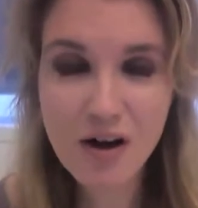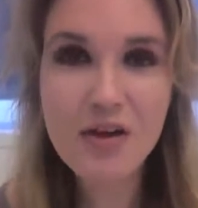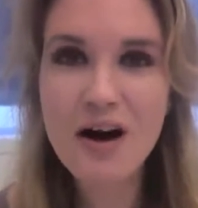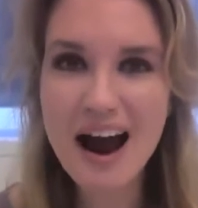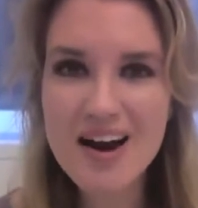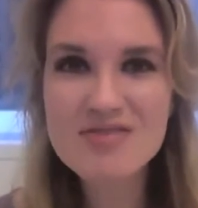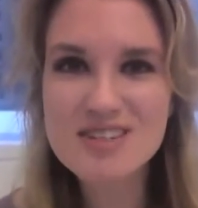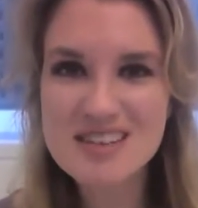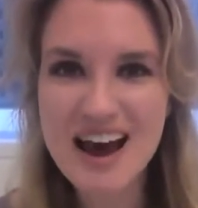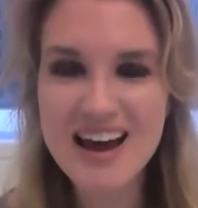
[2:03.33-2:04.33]
Although I have
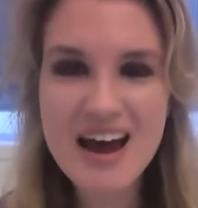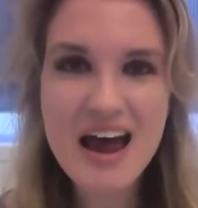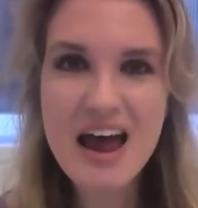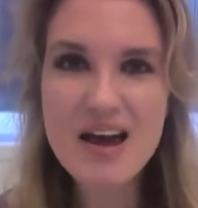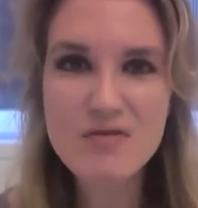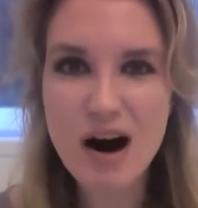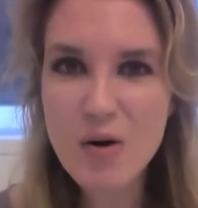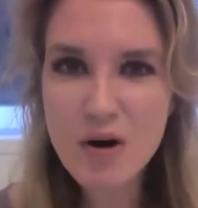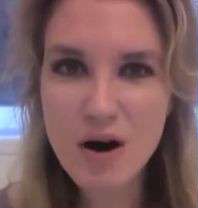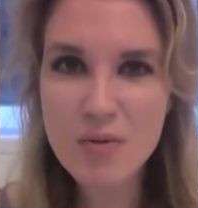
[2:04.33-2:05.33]
to say, if
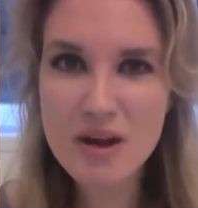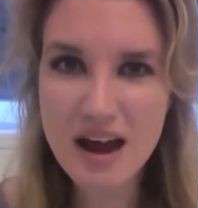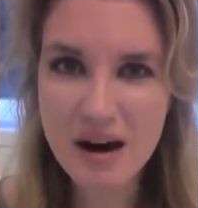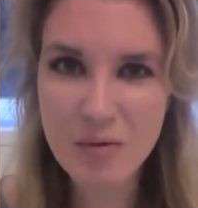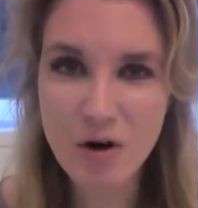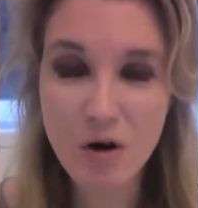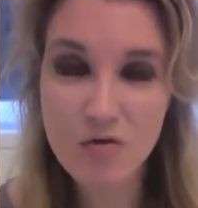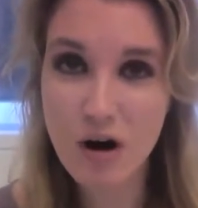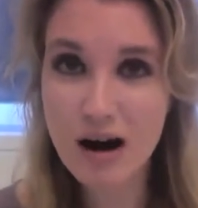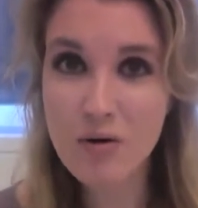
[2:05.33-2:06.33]
I were Armie Hammer, or if
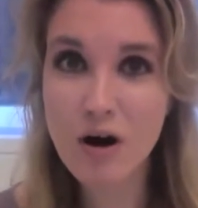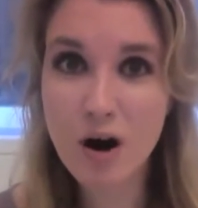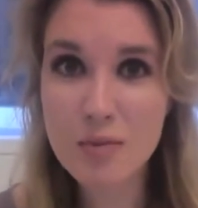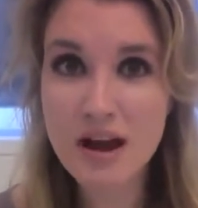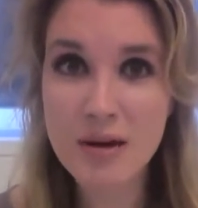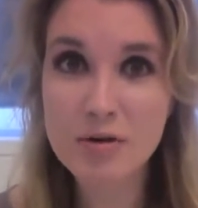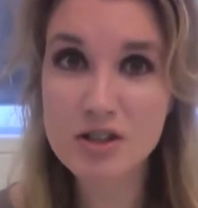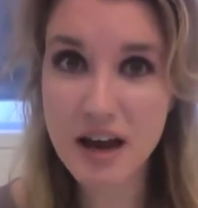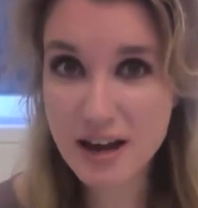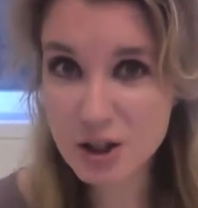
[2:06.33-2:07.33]
I were Armie
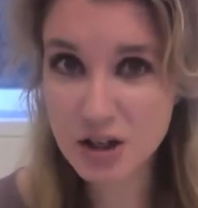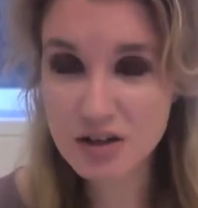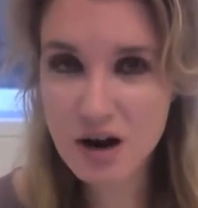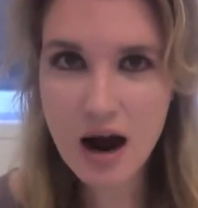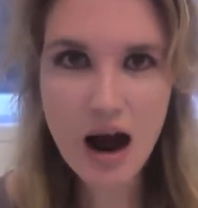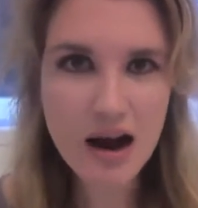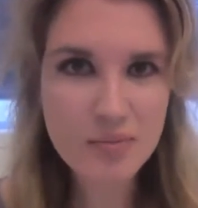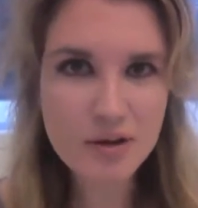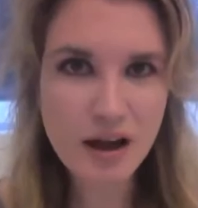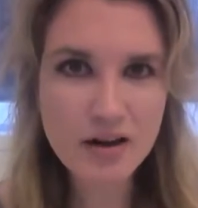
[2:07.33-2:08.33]
Hammer's agent,
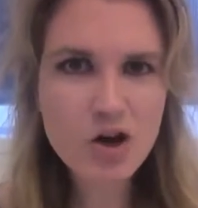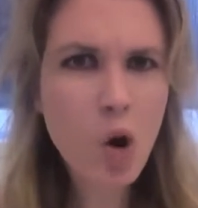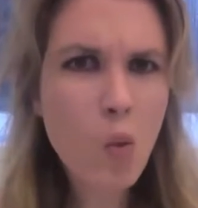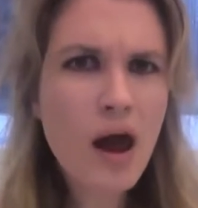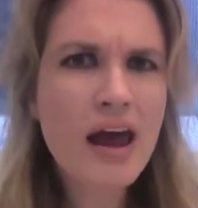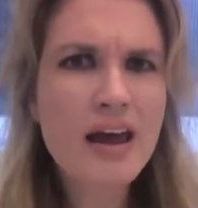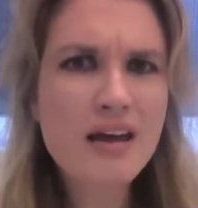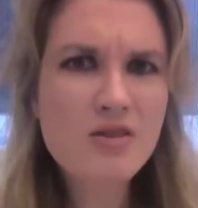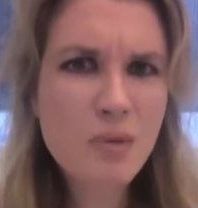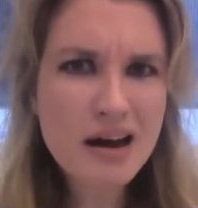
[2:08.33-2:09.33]
I'd be like, no
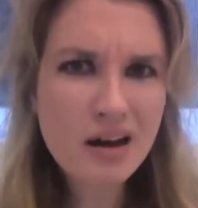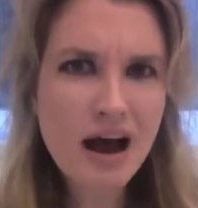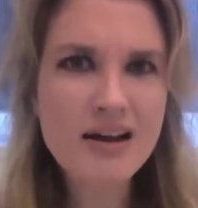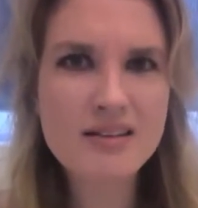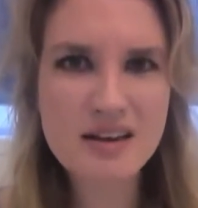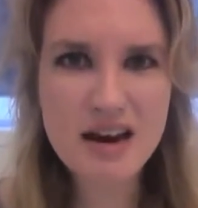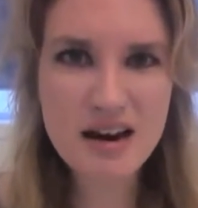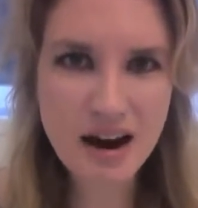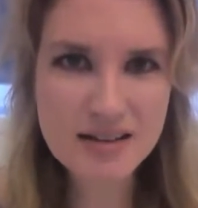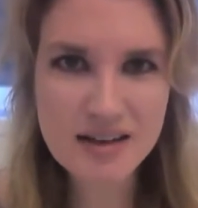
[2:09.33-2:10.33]
way is my client
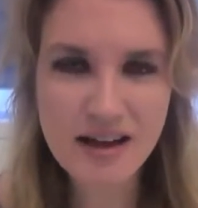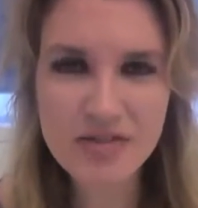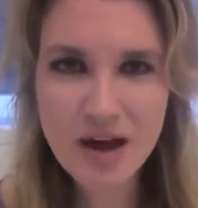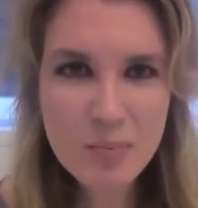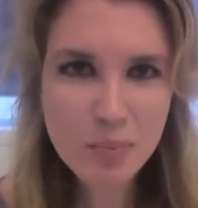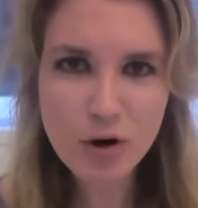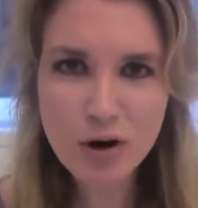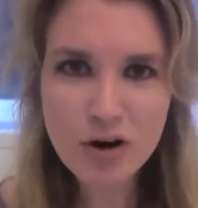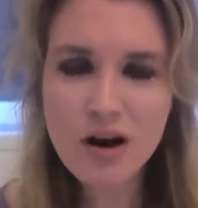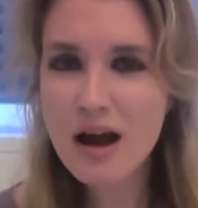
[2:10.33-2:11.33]
standing next to that. That
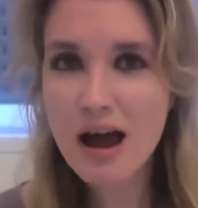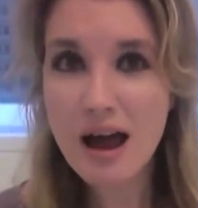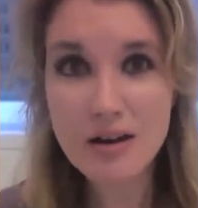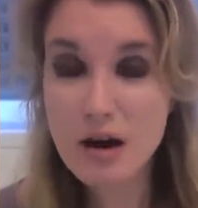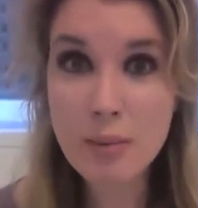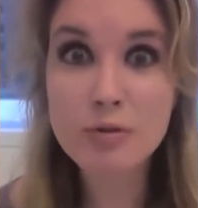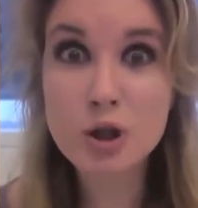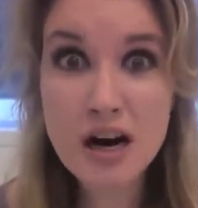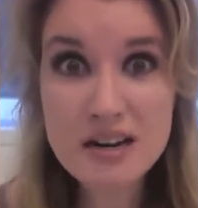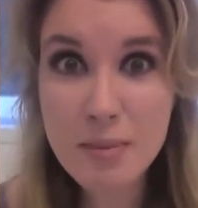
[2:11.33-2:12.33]
bird and top of
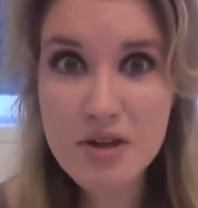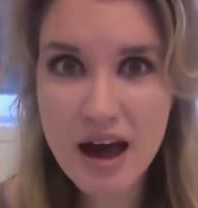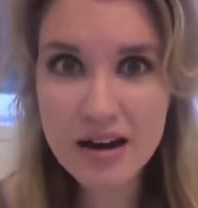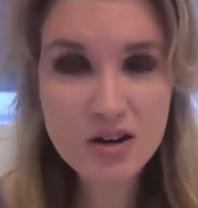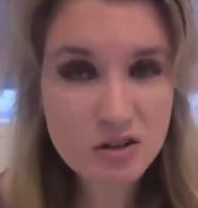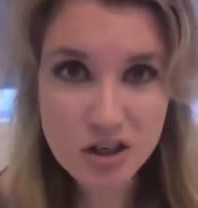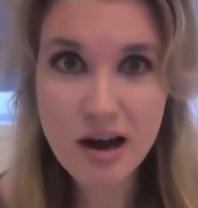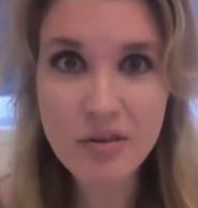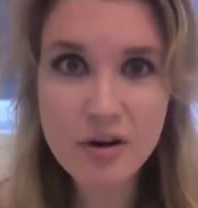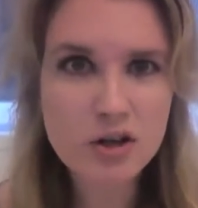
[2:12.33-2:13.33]
Johnny Depp's head
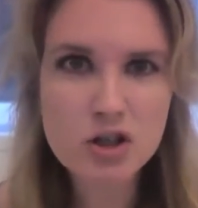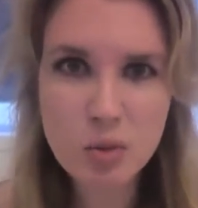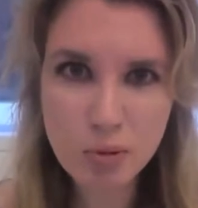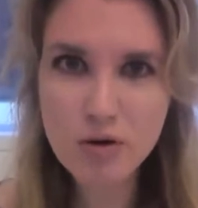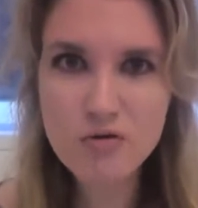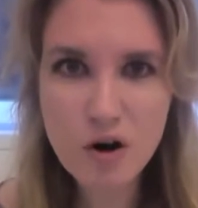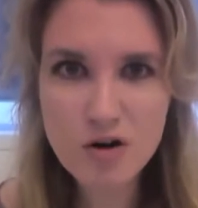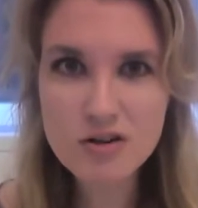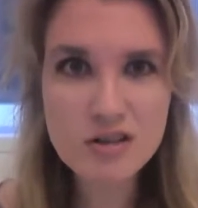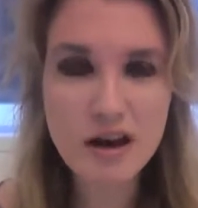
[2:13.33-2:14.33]
together is going to pull
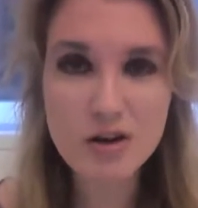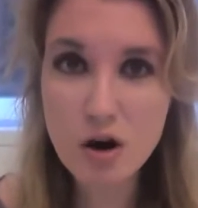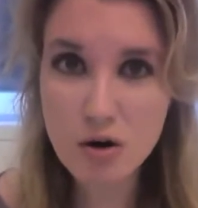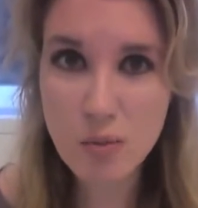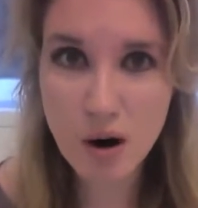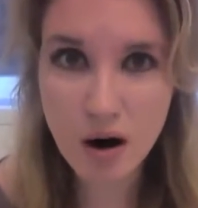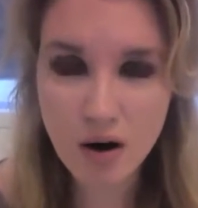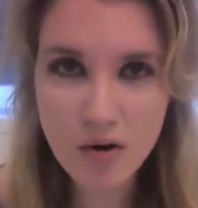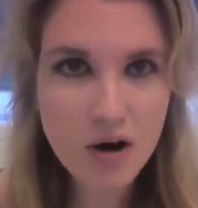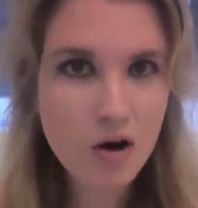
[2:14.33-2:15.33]
focus like no
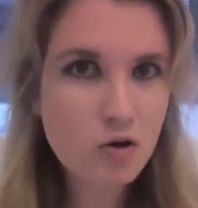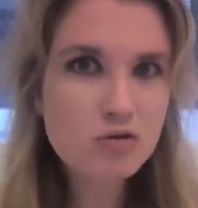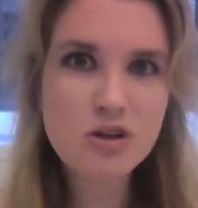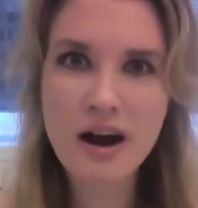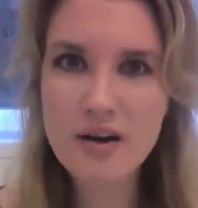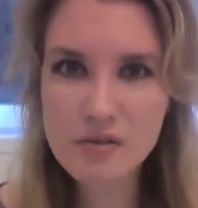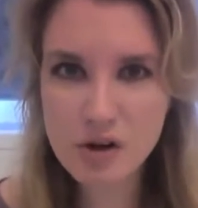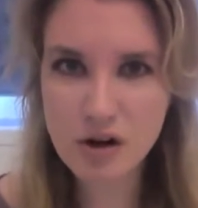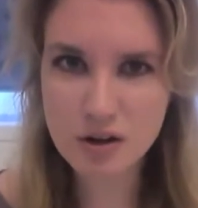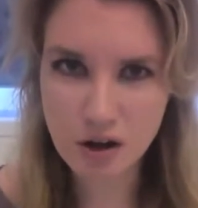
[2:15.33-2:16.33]
tomorrow. Who's going to ever
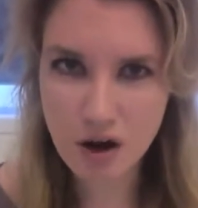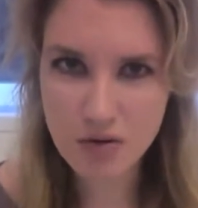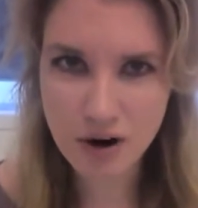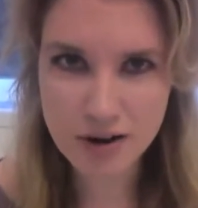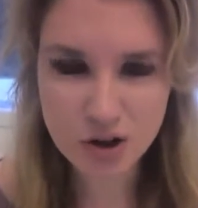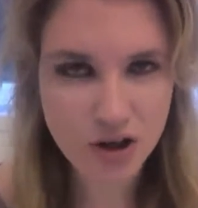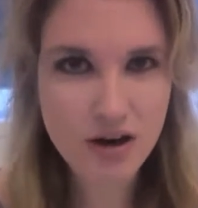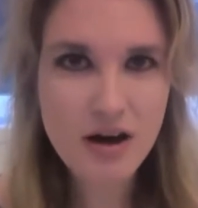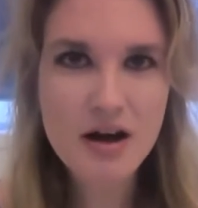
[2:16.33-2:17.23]
look at the Lone Ranger?